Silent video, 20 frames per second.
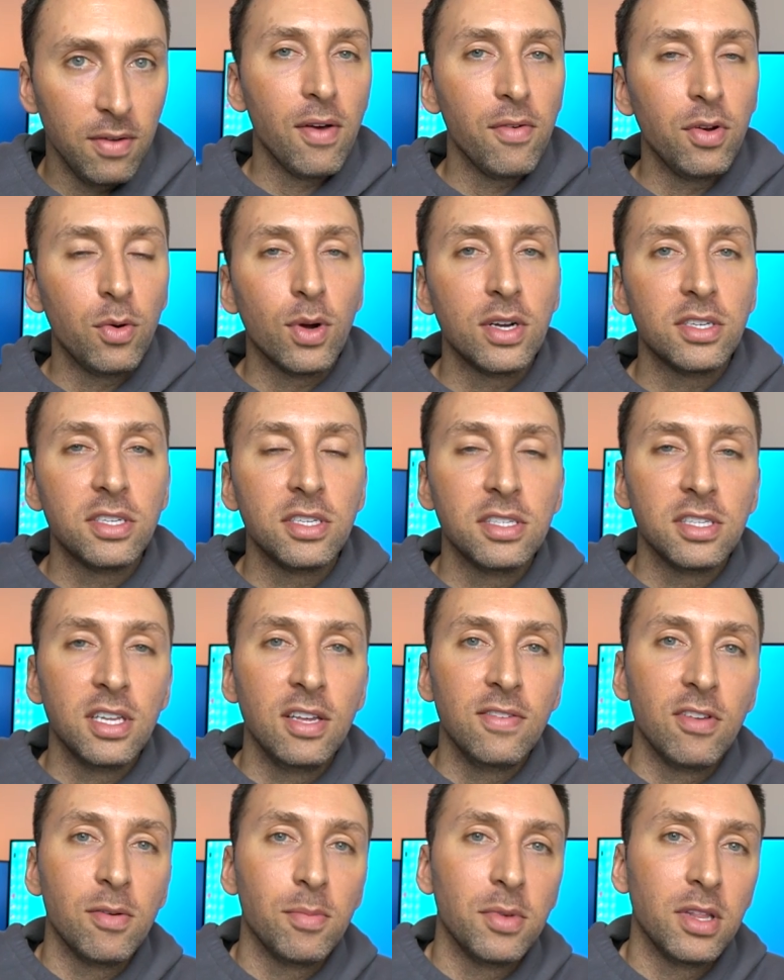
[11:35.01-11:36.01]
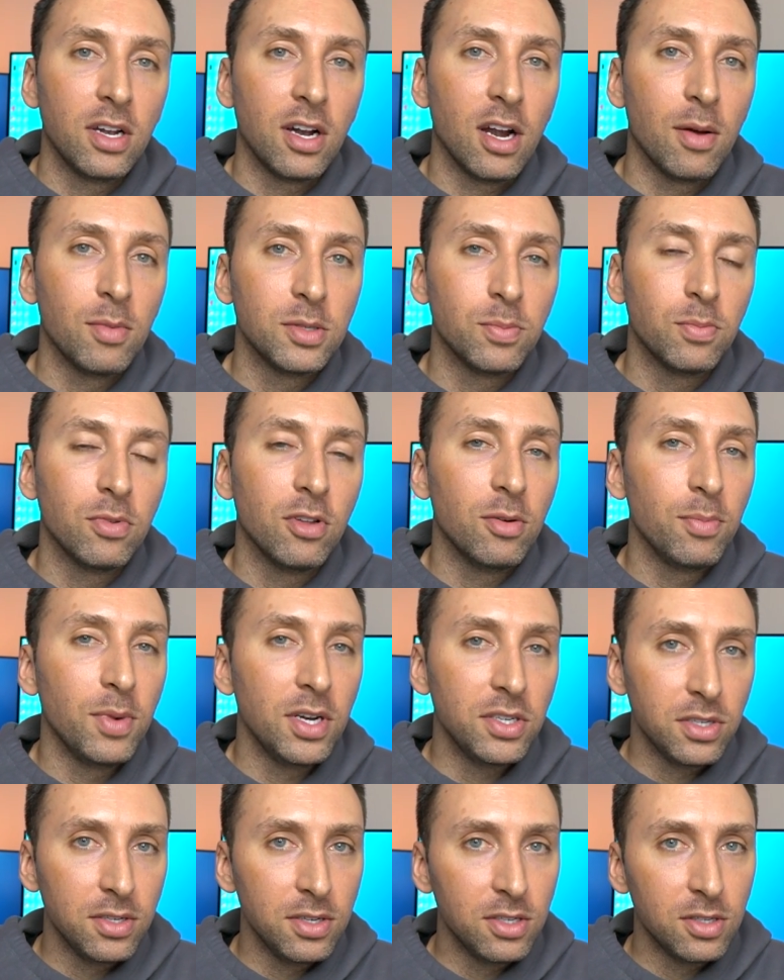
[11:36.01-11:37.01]
If you have any questions, leave them in the comments below.
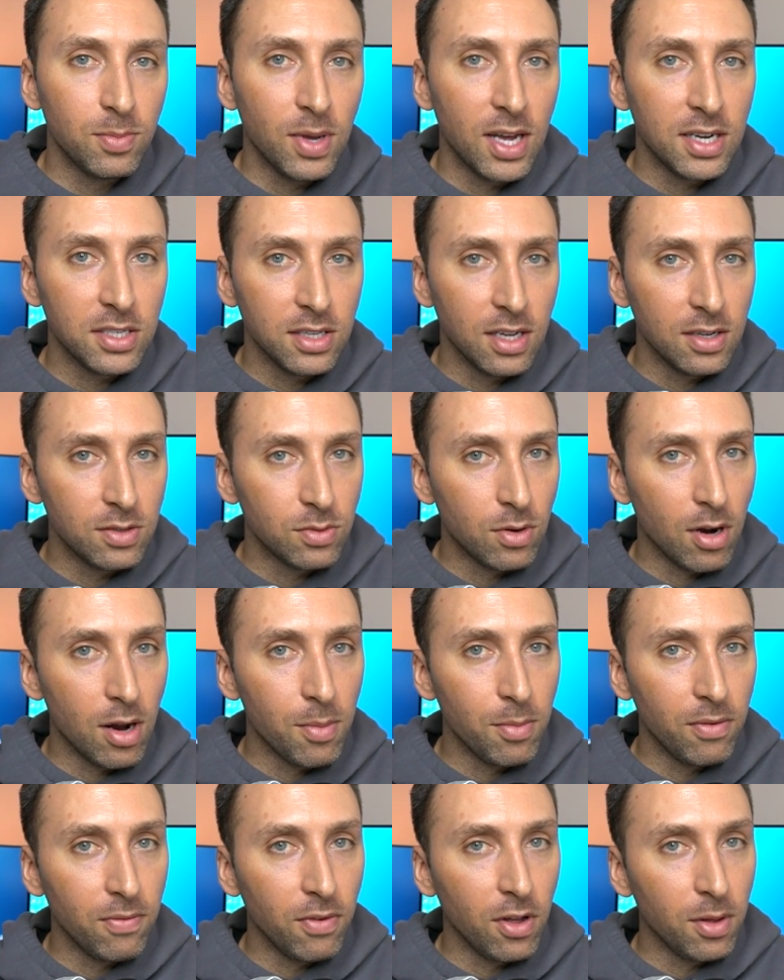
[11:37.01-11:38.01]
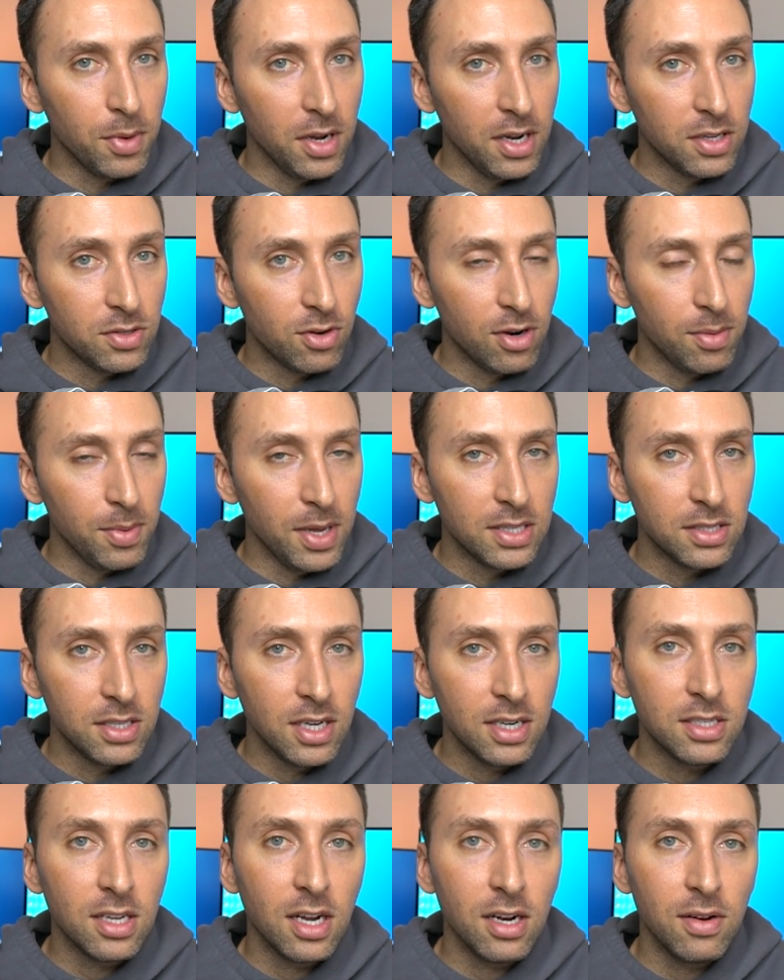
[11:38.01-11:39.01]
Make sure you smash the like, subscribe button, follow me on Instagram and
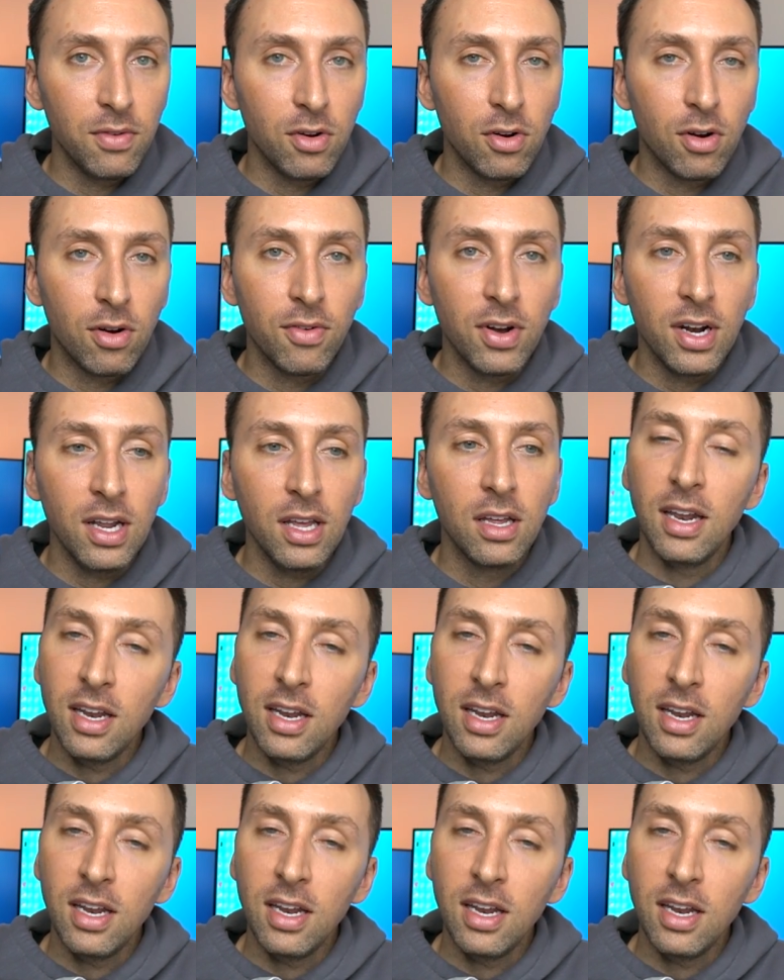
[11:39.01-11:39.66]
TikTok if you don't already.